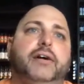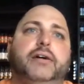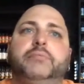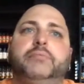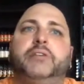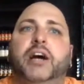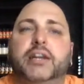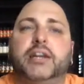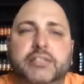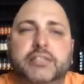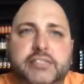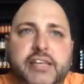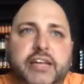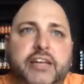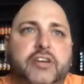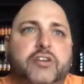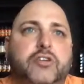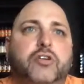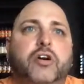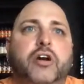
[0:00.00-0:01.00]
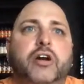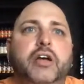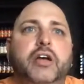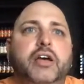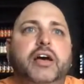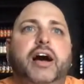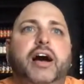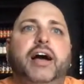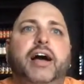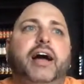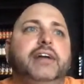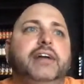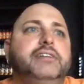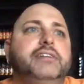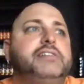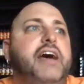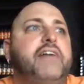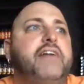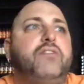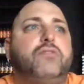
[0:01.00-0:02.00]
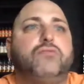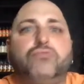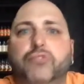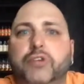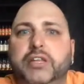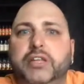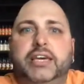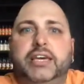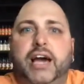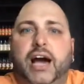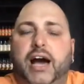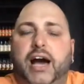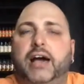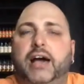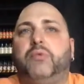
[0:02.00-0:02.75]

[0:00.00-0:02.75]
I'm condescending, or I, I, just have a really high.